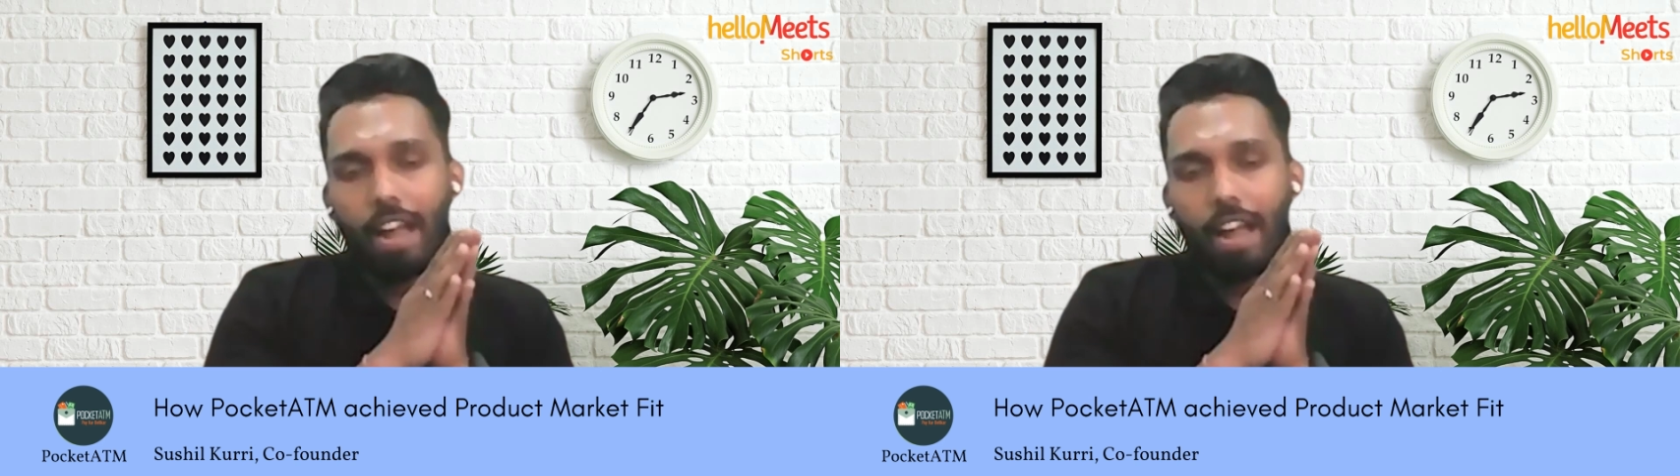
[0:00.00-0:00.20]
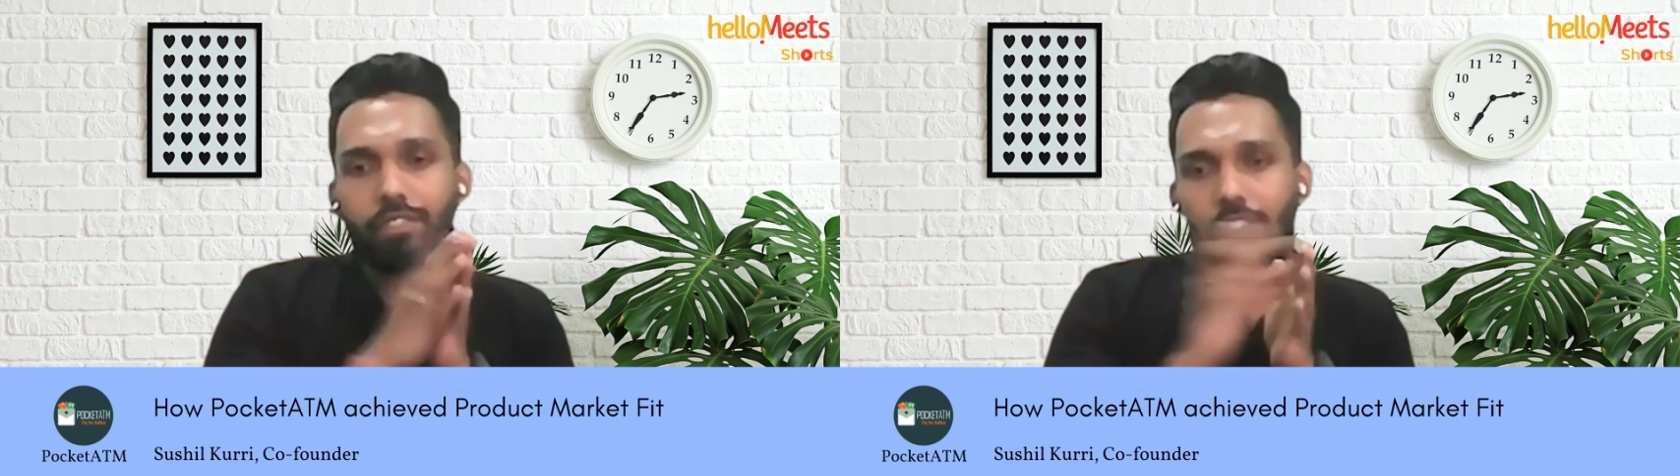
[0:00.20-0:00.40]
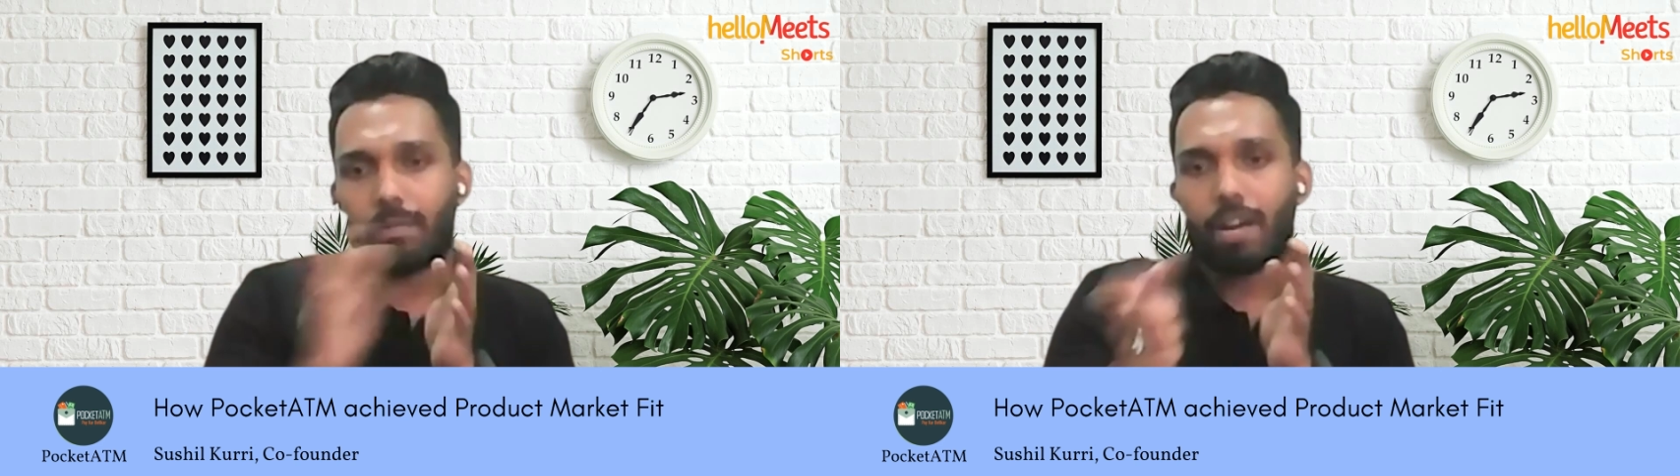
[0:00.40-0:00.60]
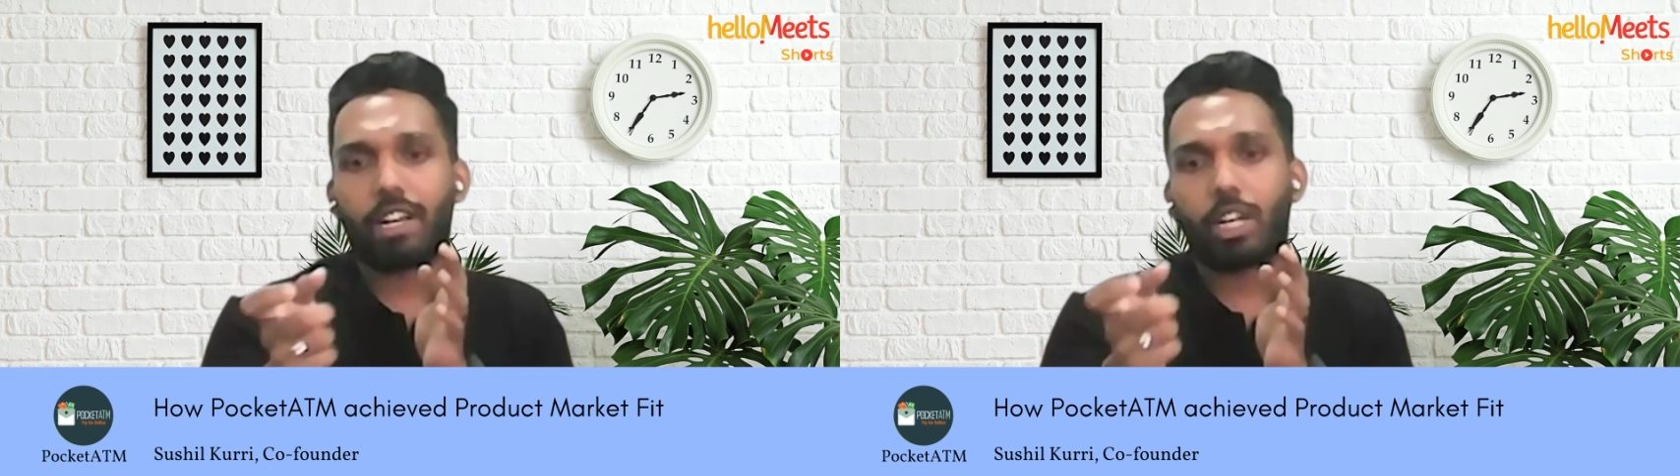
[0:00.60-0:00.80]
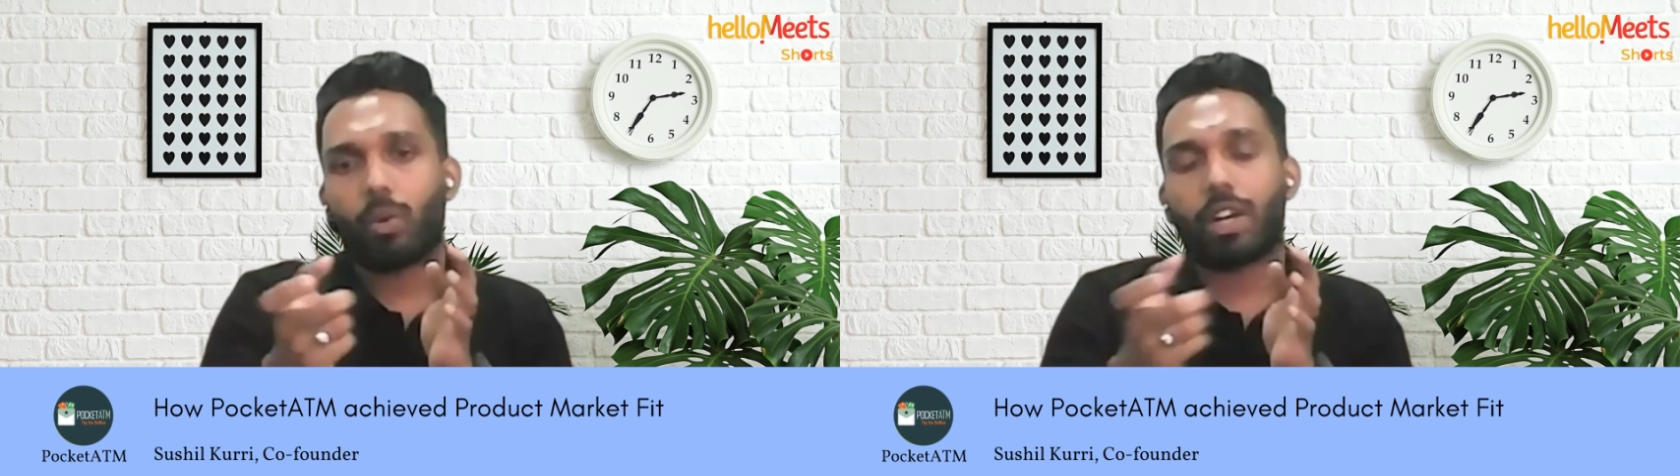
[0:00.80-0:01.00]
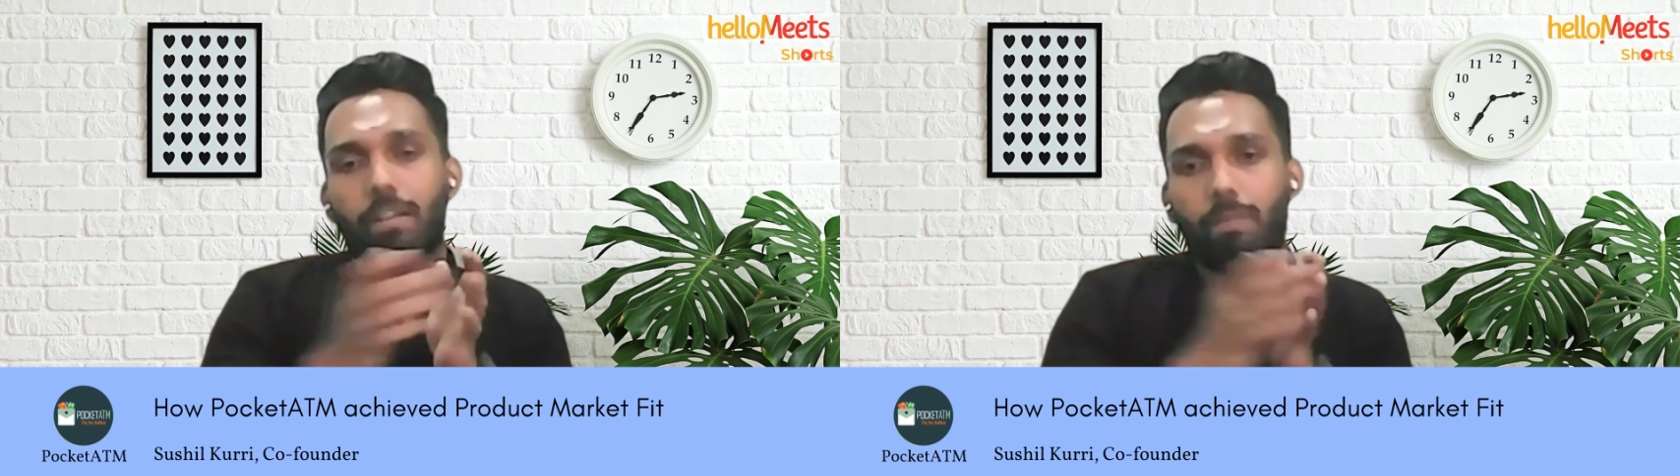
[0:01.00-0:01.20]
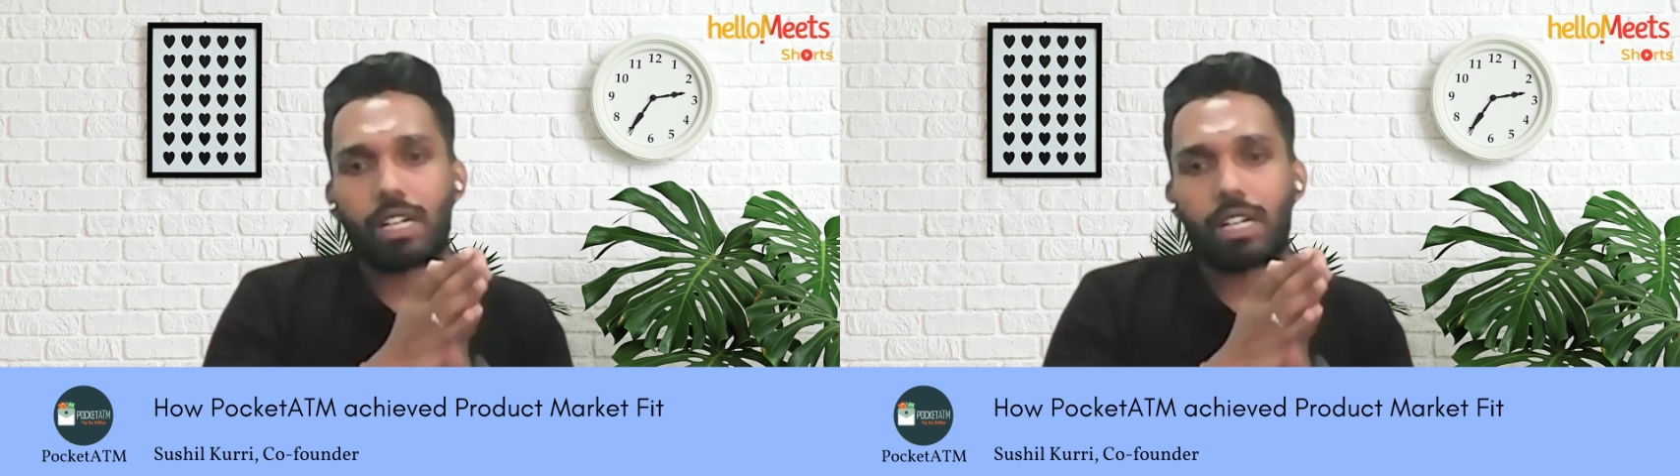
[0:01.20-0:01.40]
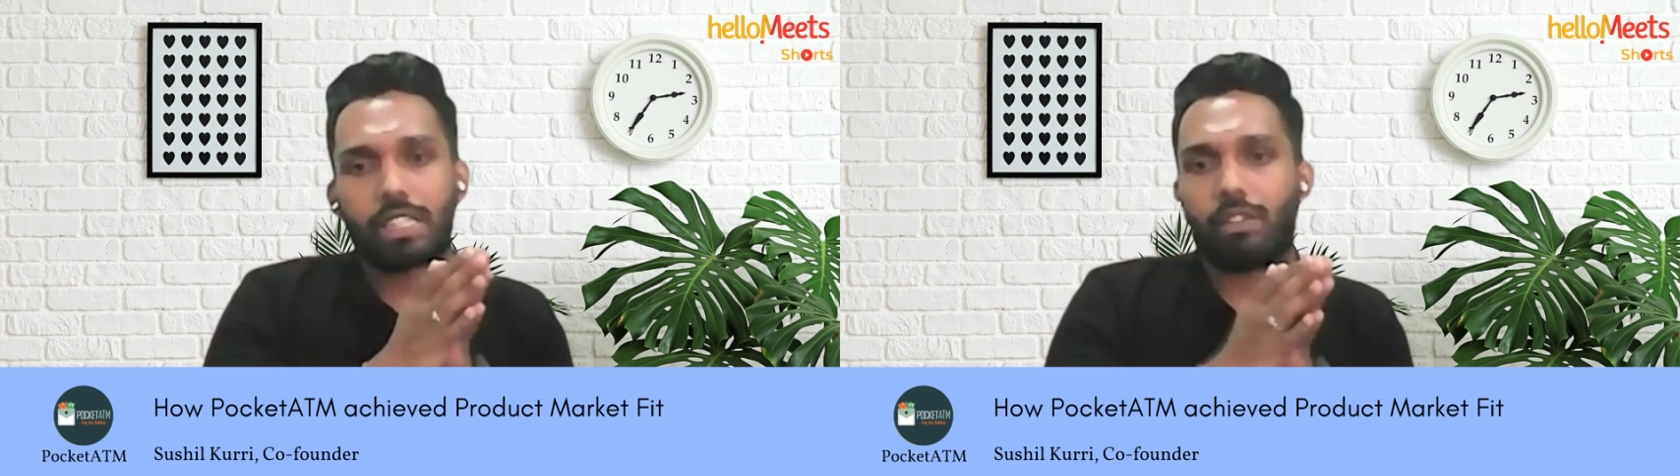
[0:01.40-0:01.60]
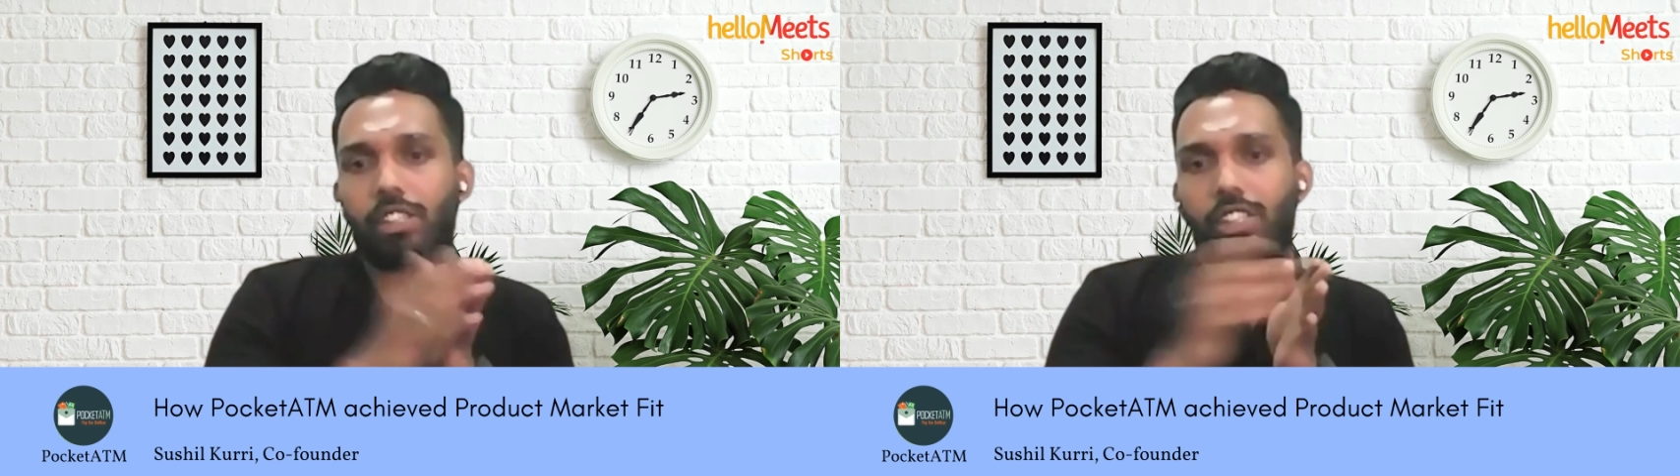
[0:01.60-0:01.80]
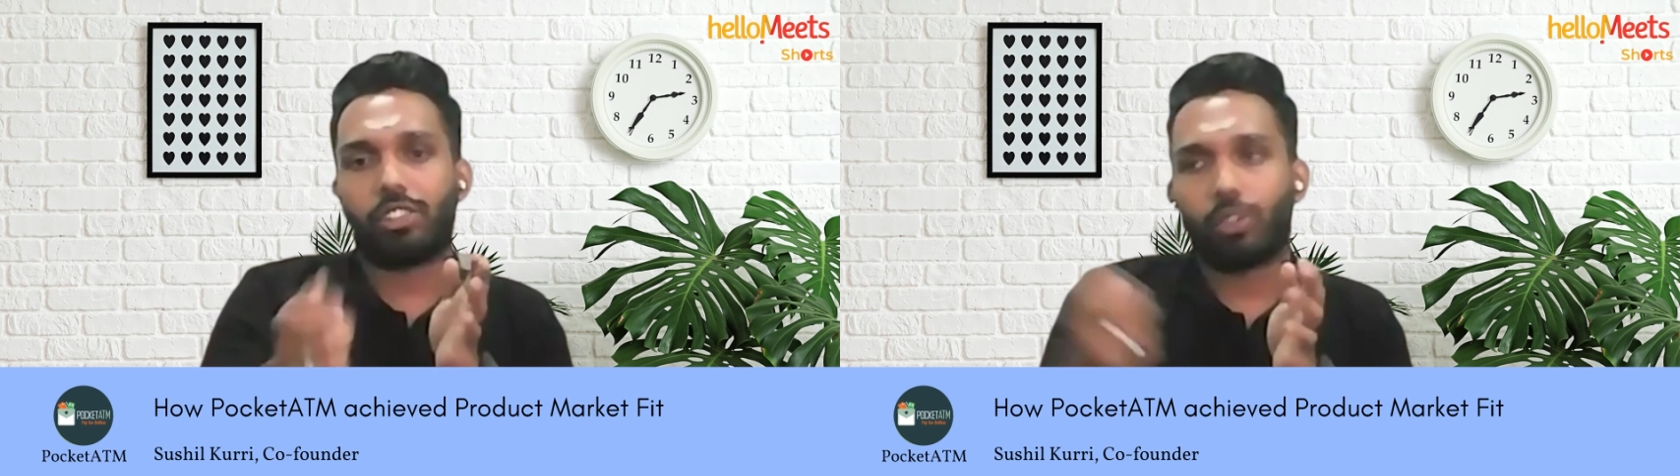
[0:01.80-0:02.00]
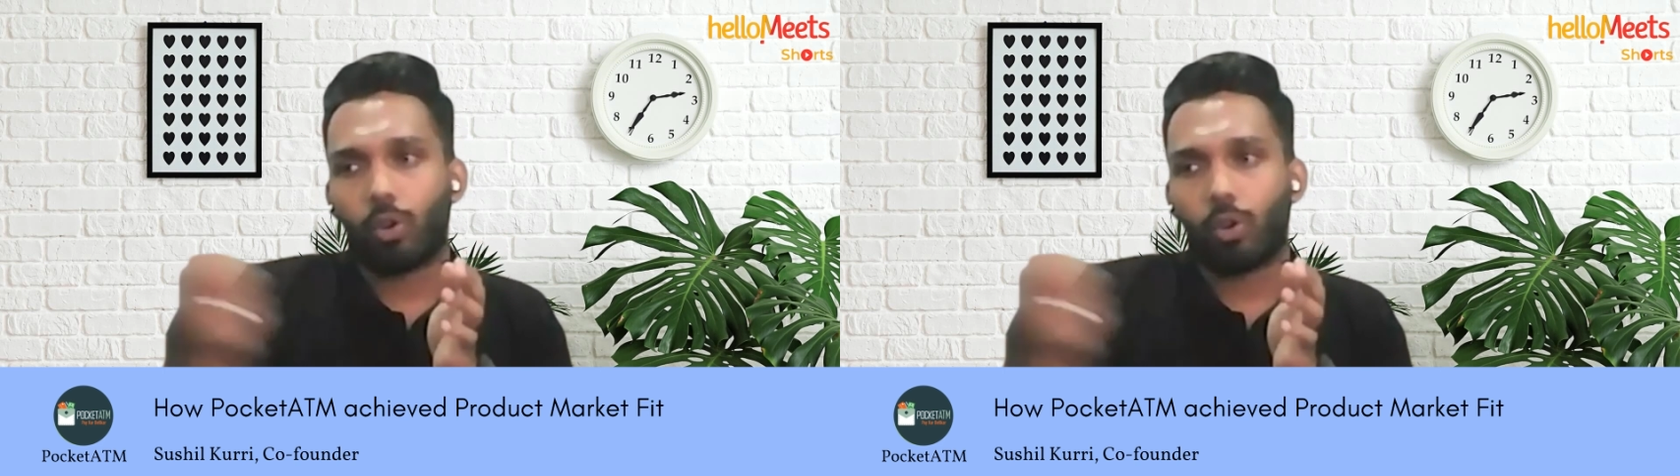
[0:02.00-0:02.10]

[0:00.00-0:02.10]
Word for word: have some one hundred, two hundred bucks. They will just